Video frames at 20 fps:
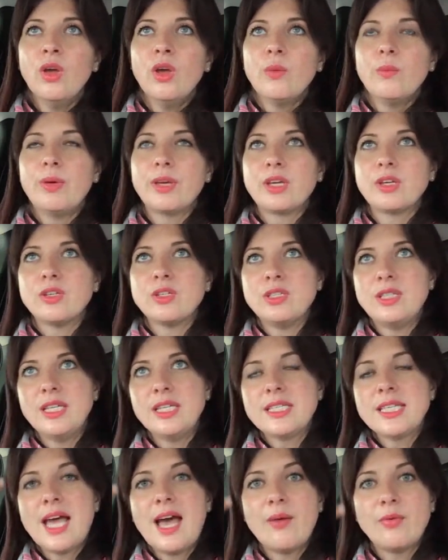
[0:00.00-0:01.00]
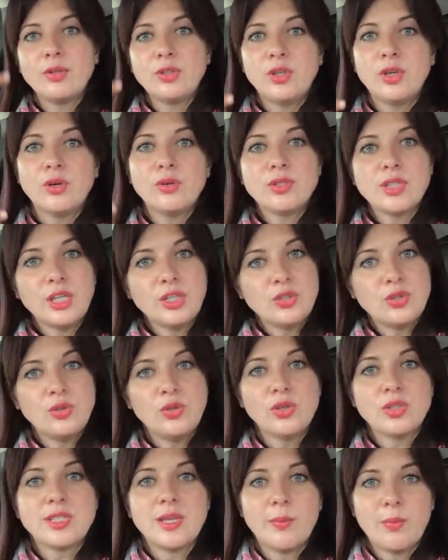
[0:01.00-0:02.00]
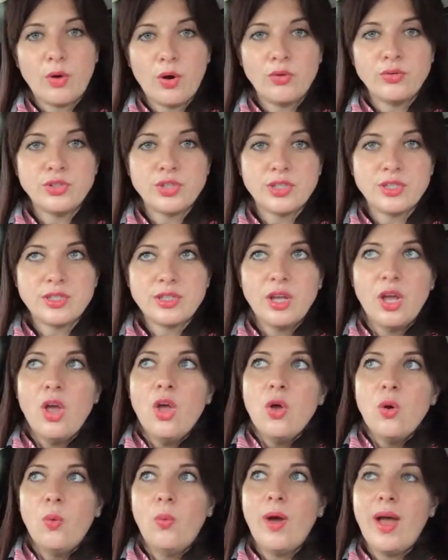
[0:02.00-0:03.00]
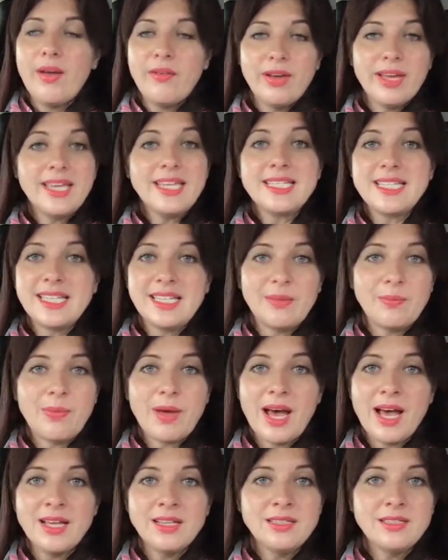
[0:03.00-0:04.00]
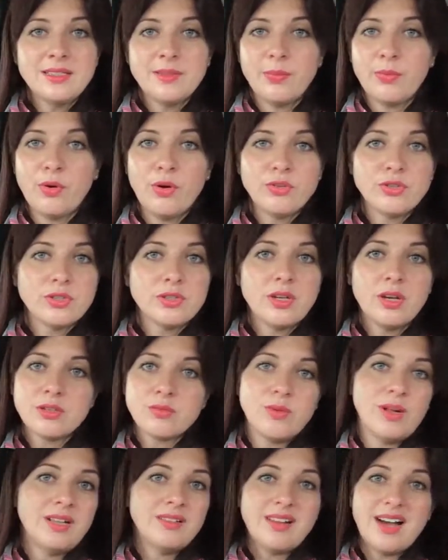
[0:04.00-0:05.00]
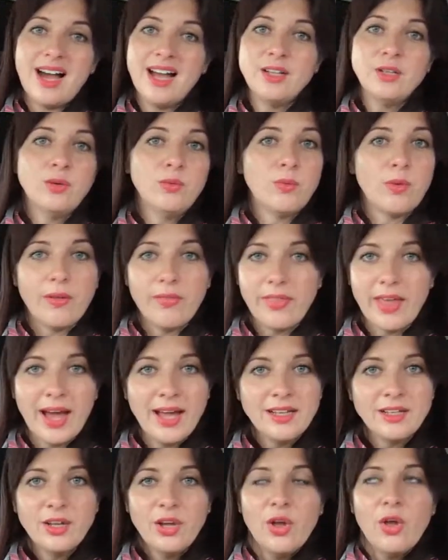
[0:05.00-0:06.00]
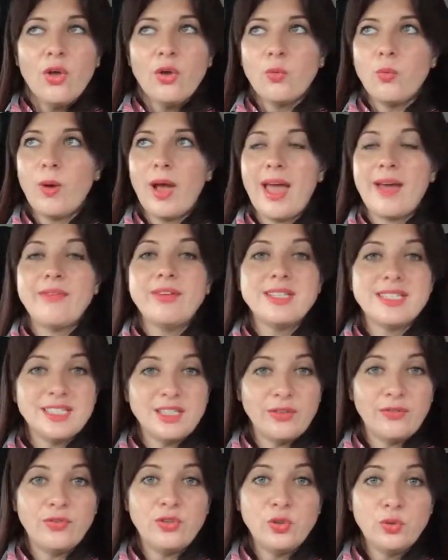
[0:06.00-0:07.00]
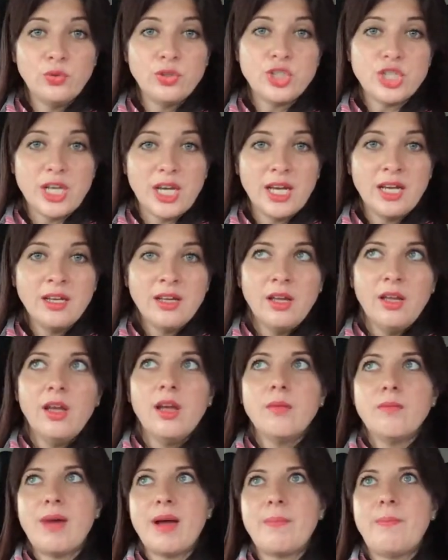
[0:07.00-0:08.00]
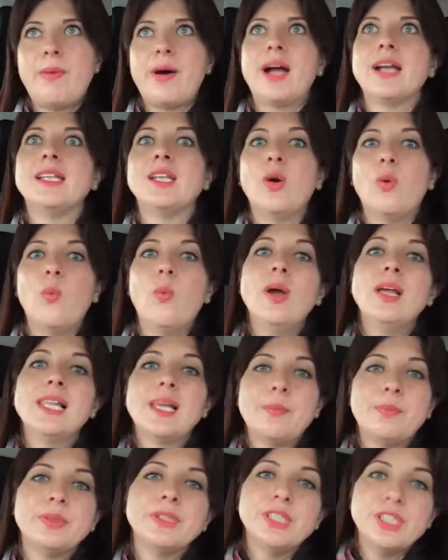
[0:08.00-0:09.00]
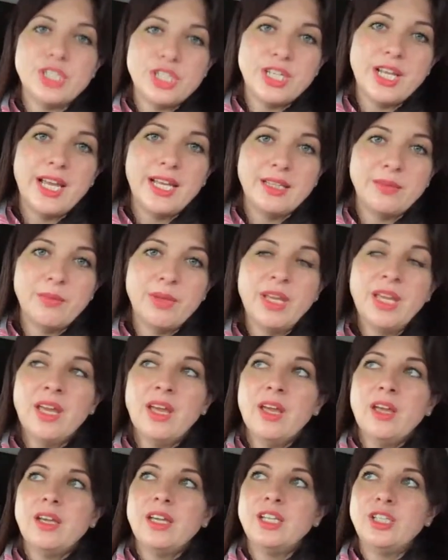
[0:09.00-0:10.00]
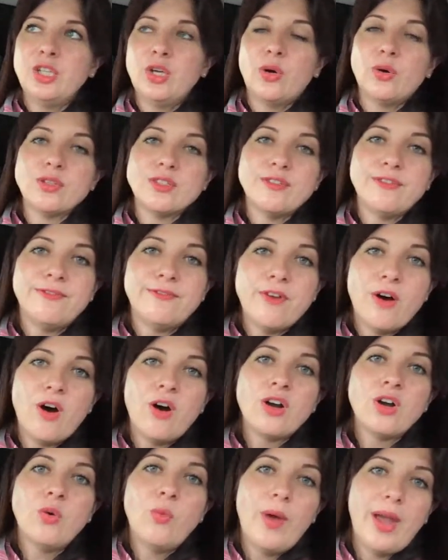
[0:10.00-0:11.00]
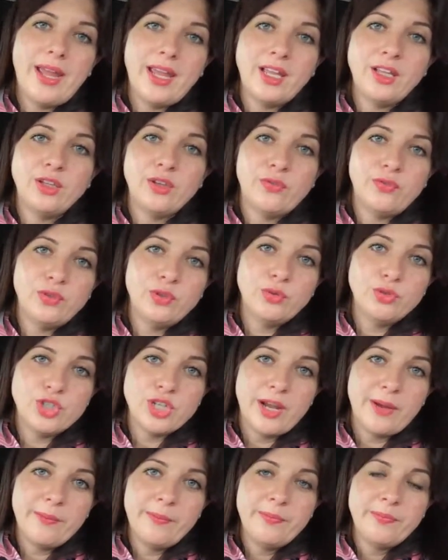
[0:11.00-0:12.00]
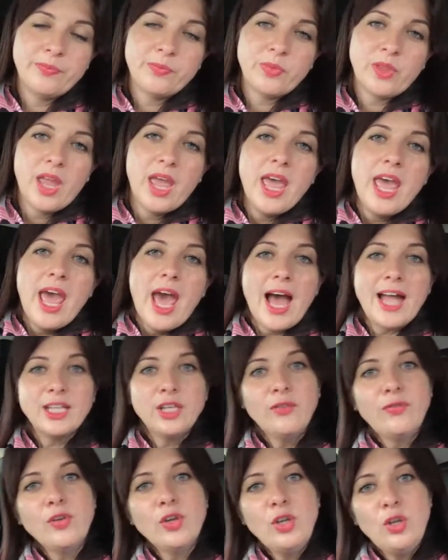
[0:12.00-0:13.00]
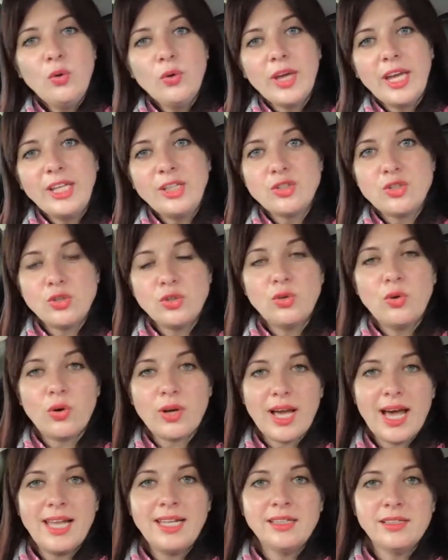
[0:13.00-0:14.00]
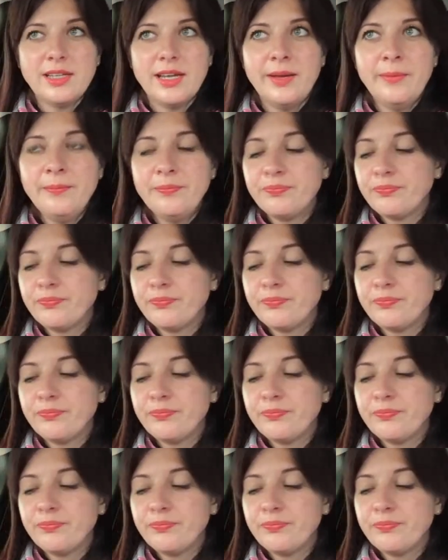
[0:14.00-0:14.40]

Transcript: because this is how it goes into your subconscious. Whatever is in the past, subconscious goes, well, I don't want that. Whatever is in the future, my partner will appreciate me. It goes far away in the future. And if you look into your calendar,